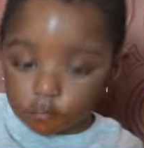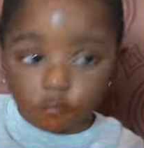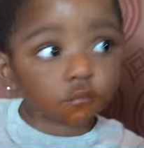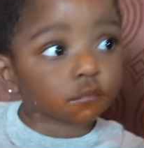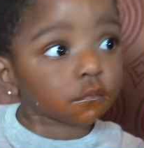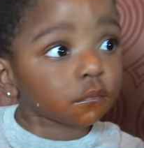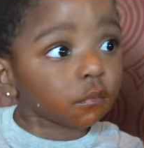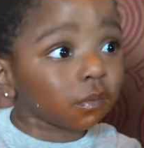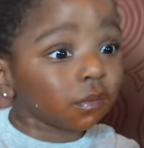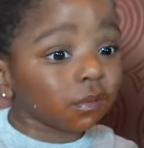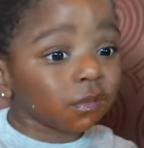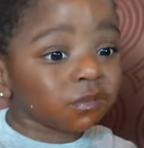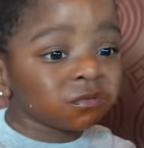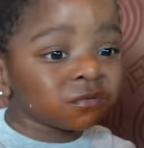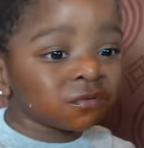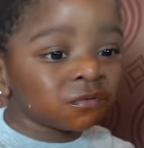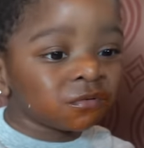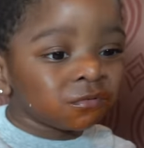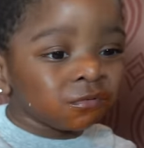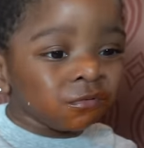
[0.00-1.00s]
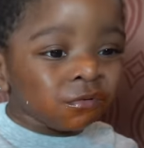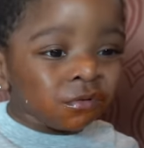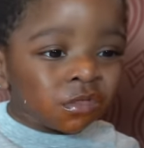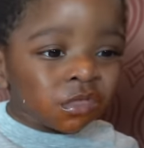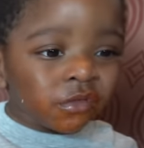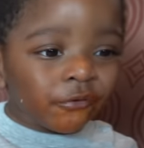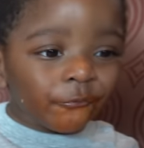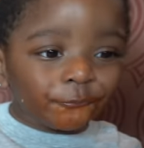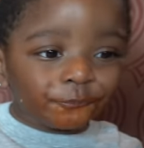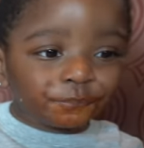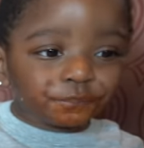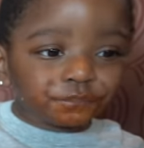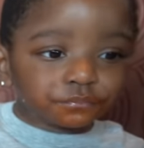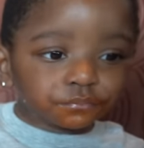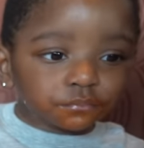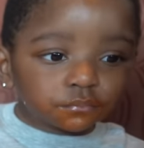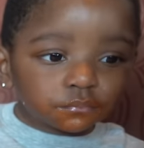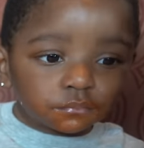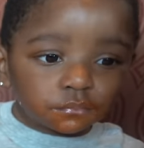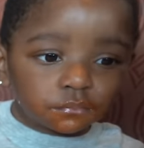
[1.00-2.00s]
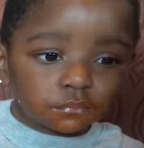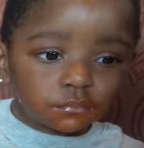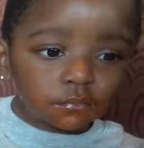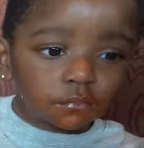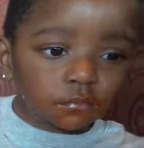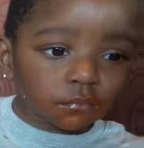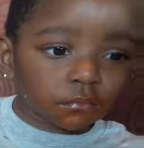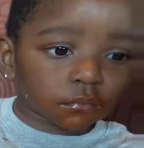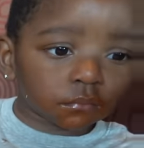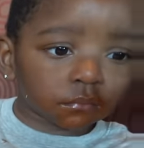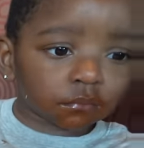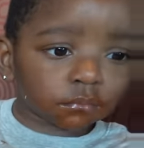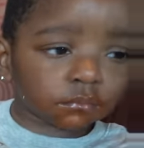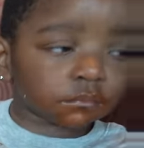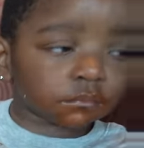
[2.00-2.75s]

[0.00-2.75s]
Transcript: Thank you. Hey, I got um,